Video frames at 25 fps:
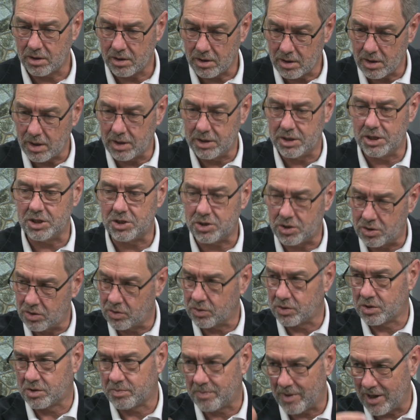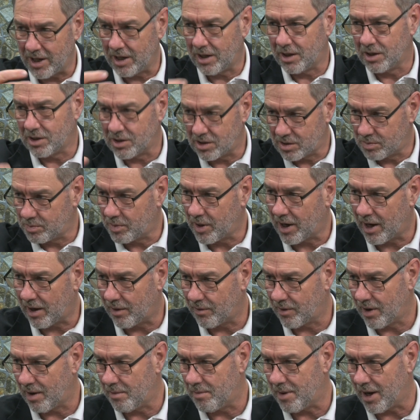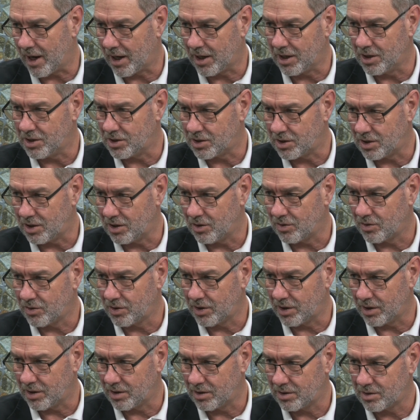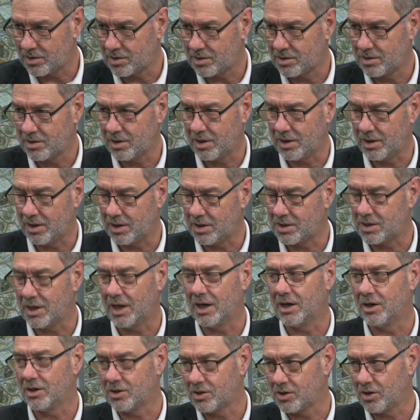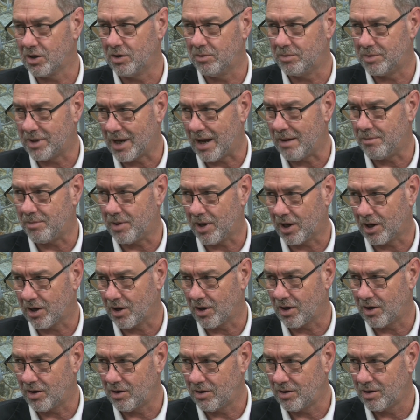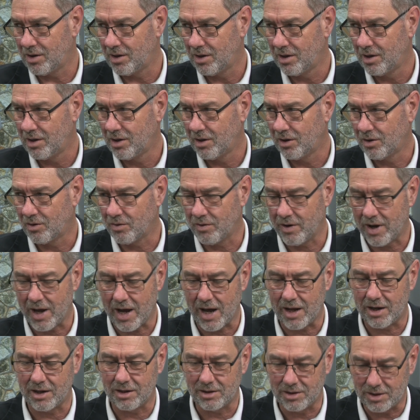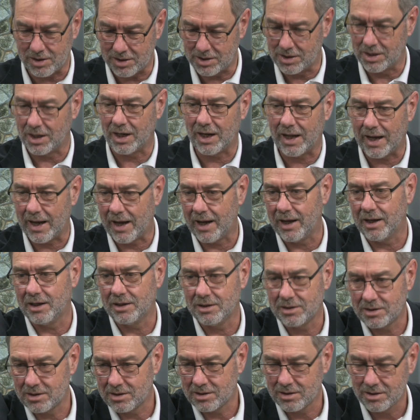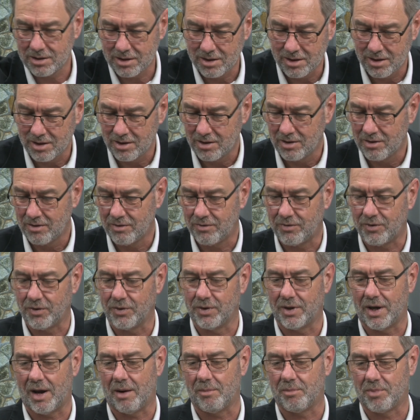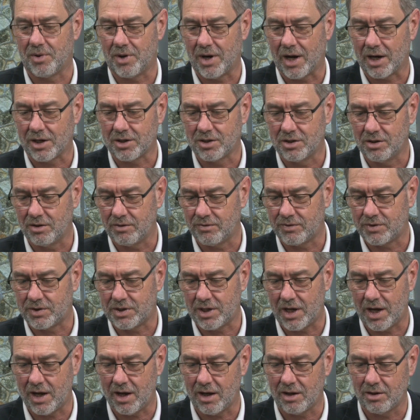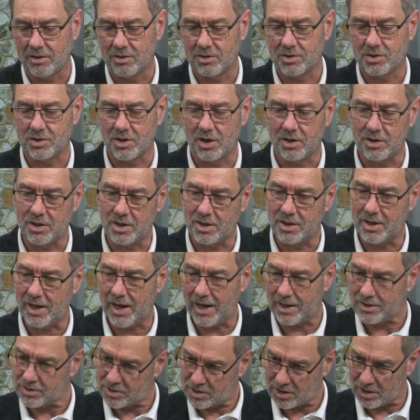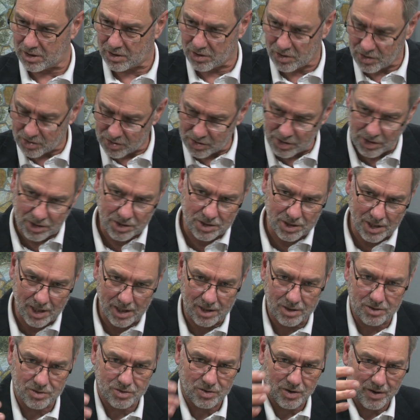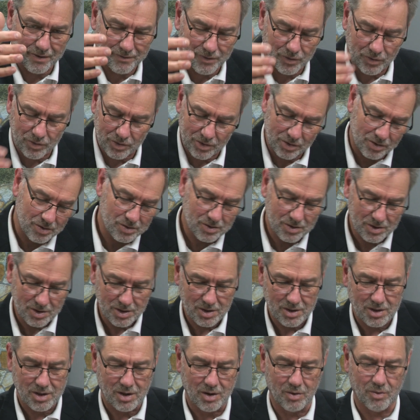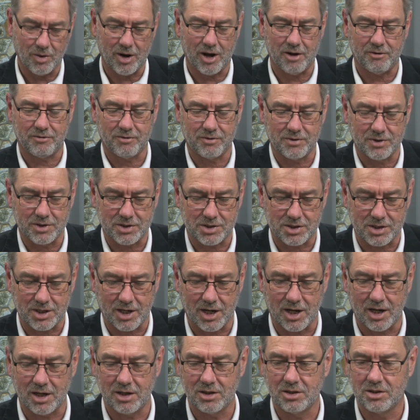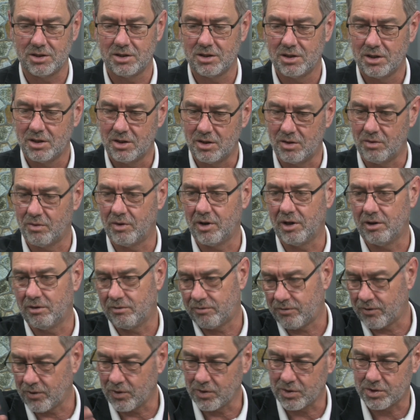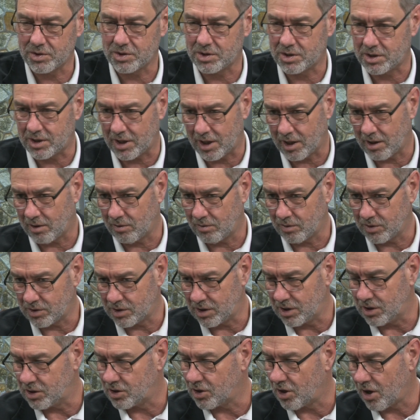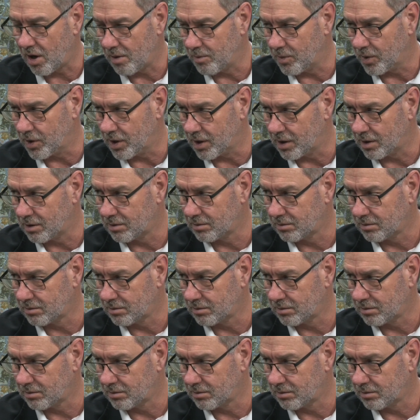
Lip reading: additional speakers partway back into the audience, and this endless loop tape echo created the delays for that production of sound, so that as the acoustic sound travelled away from the stage, the reinforced sound was in time with it.